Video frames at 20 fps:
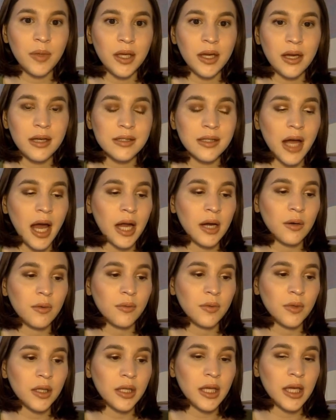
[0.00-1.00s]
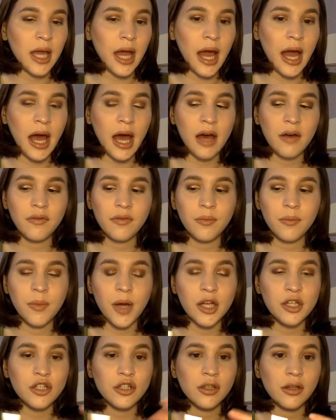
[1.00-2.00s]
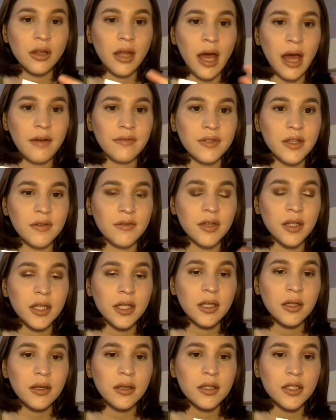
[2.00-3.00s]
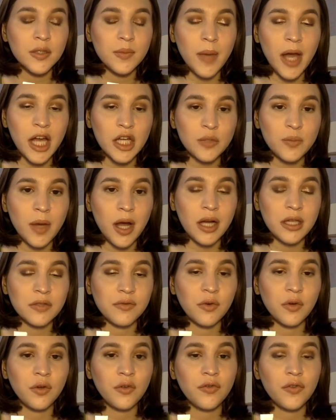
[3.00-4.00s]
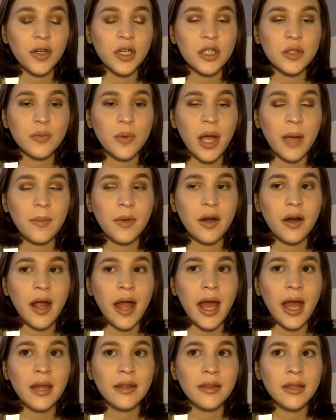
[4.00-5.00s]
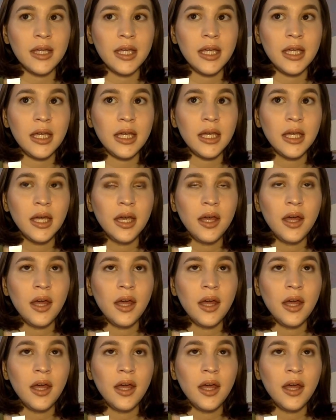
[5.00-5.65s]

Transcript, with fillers: because I don't really have much left of the Smashbox Photo Finish Primer and the